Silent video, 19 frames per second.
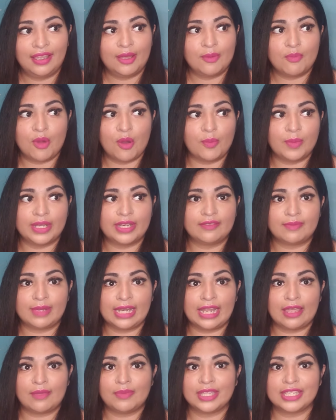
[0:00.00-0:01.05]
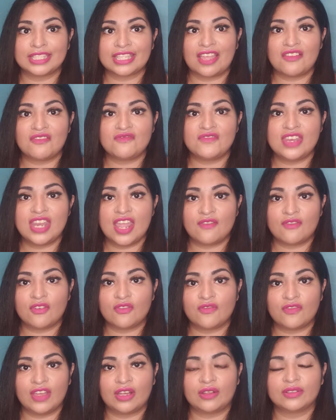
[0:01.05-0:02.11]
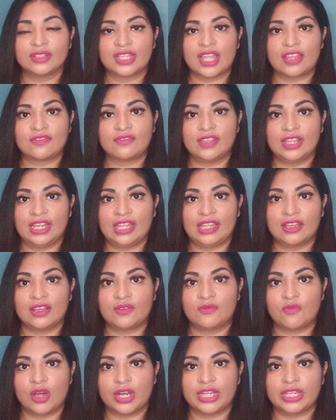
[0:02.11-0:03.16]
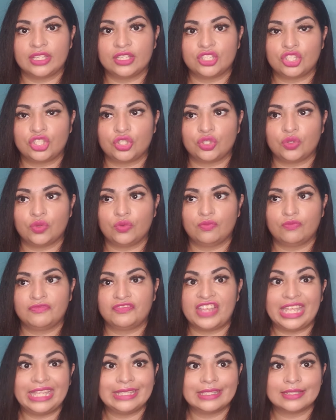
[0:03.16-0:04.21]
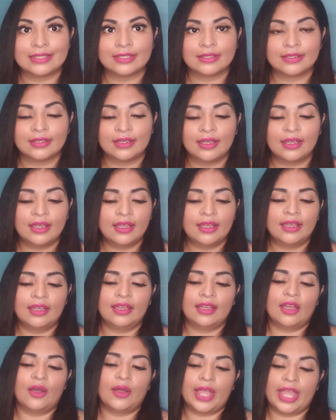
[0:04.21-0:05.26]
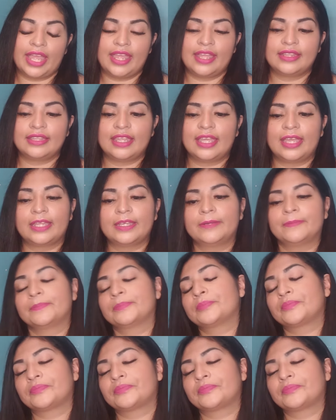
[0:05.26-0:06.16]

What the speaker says: moment of my life because I have never felt that feeling of wanting to faint. Okay, and then